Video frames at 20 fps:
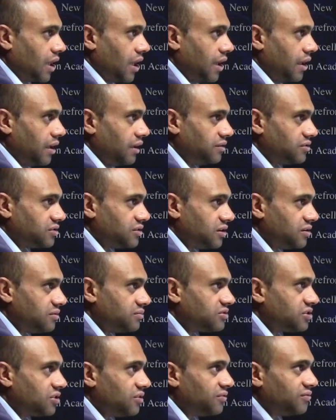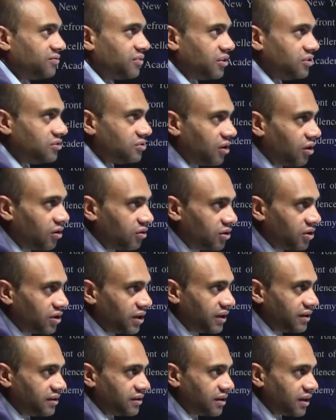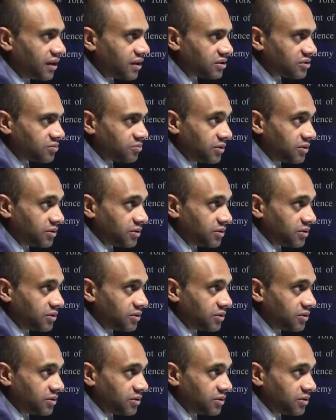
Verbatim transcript: In terms of the dollar index,